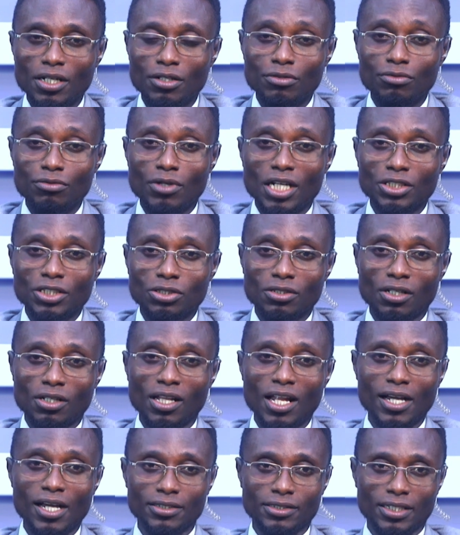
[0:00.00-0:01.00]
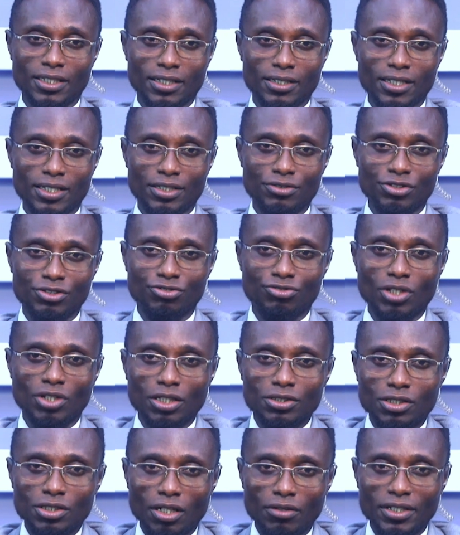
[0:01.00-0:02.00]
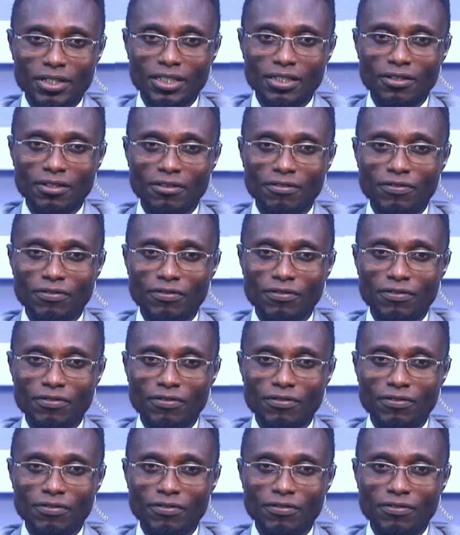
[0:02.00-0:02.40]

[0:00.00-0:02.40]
rationalizing and restructuring